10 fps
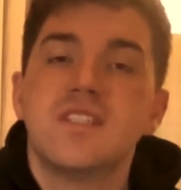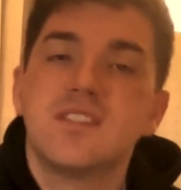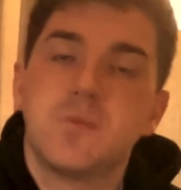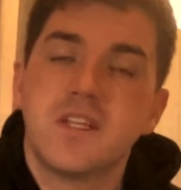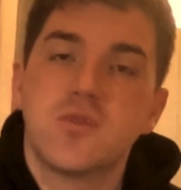
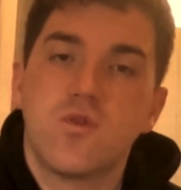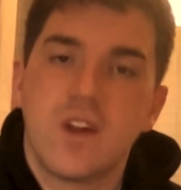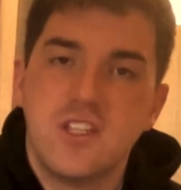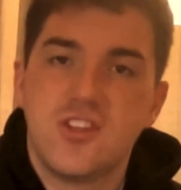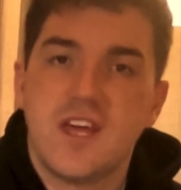speak to a
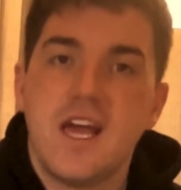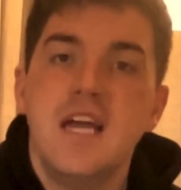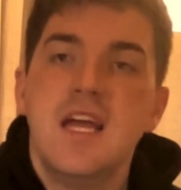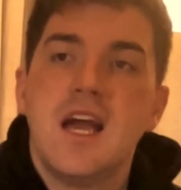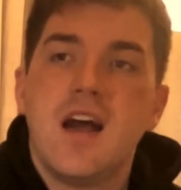ranger there,
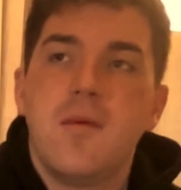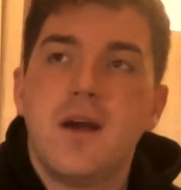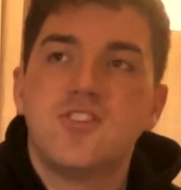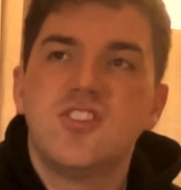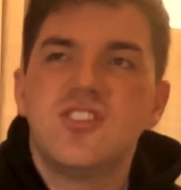
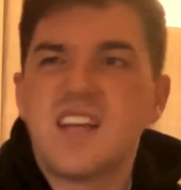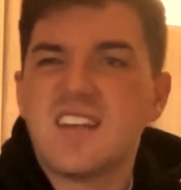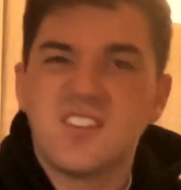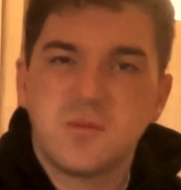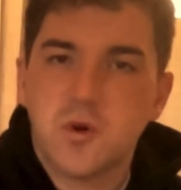and she just
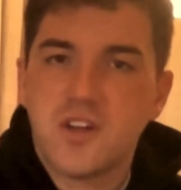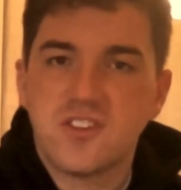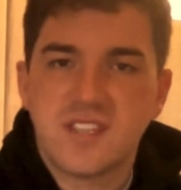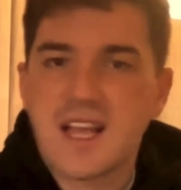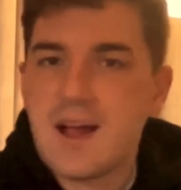asked us some
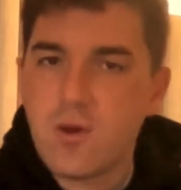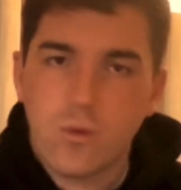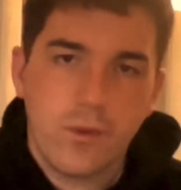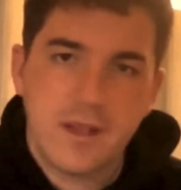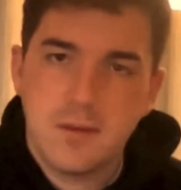questions like how long
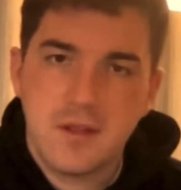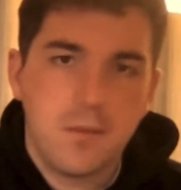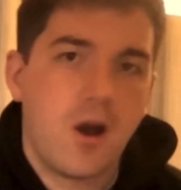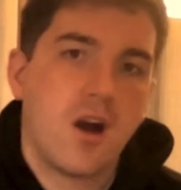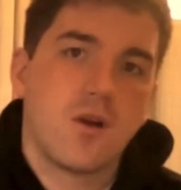were we going to be in the
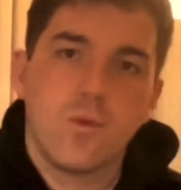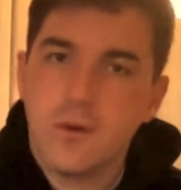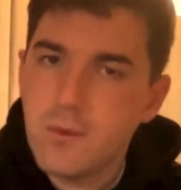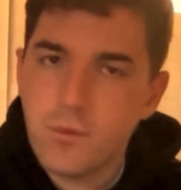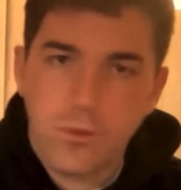park, were
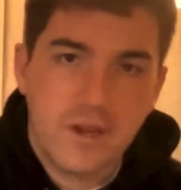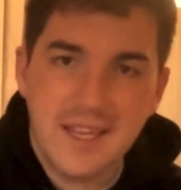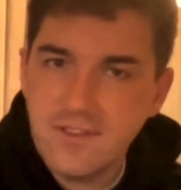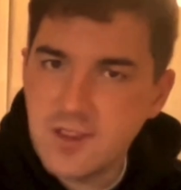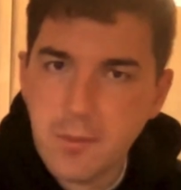we
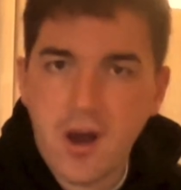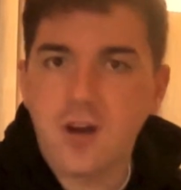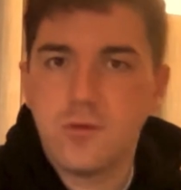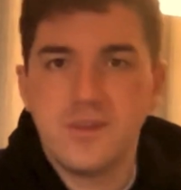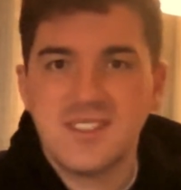leaving the
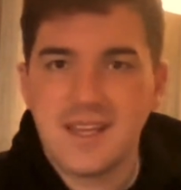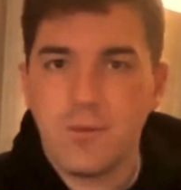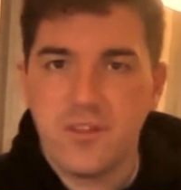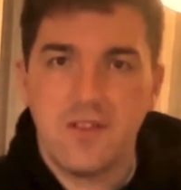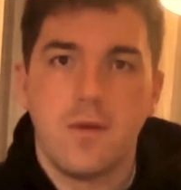park, were we staying
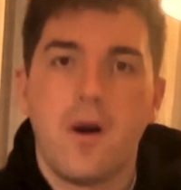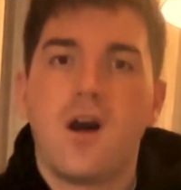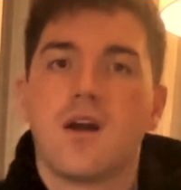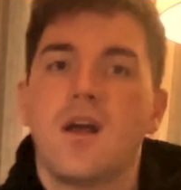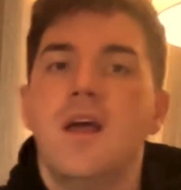within the
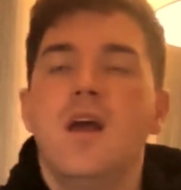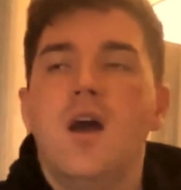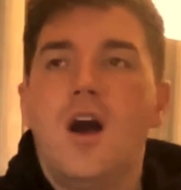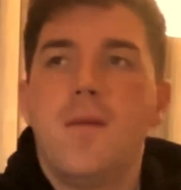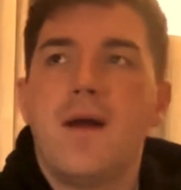park,
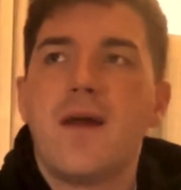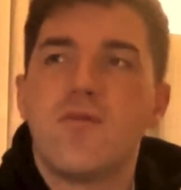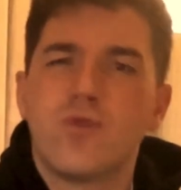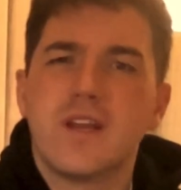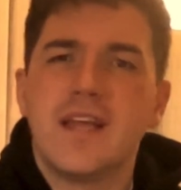and that
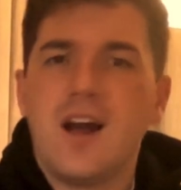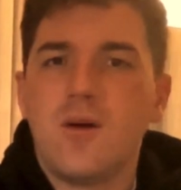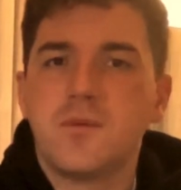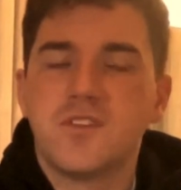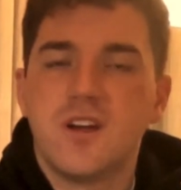really
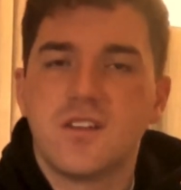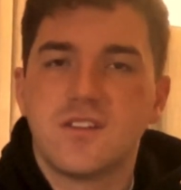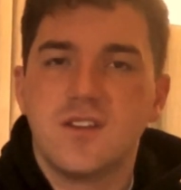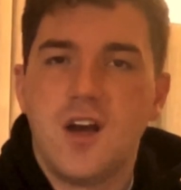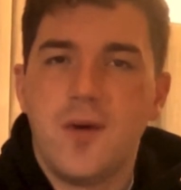helped
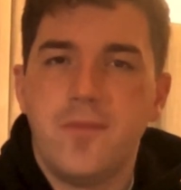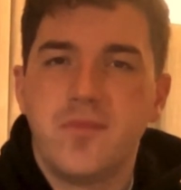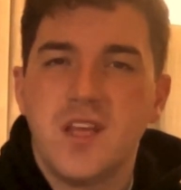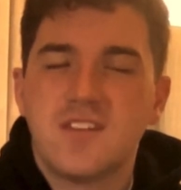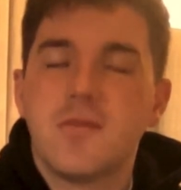us
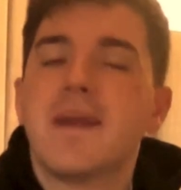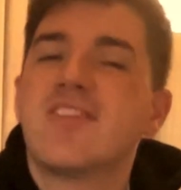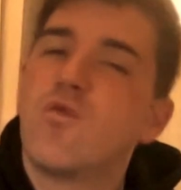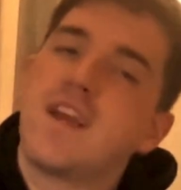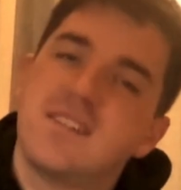to make
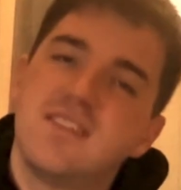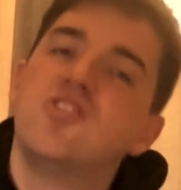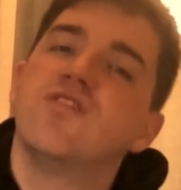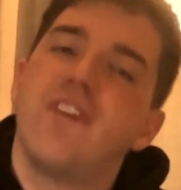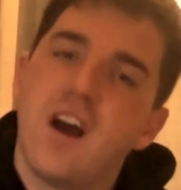the right
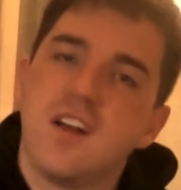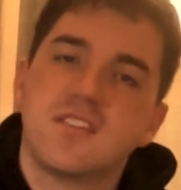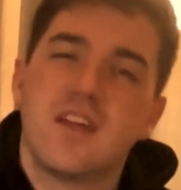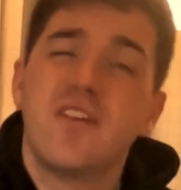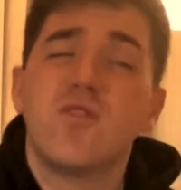decision for
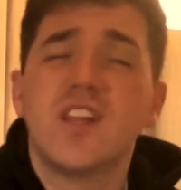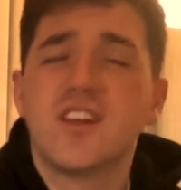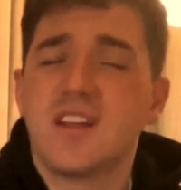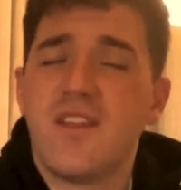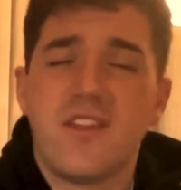us. And they're really
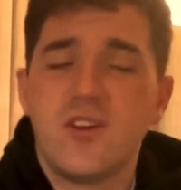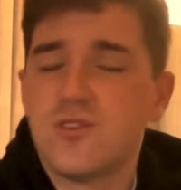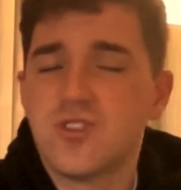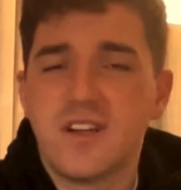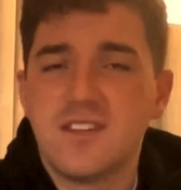good like that. They're not trying to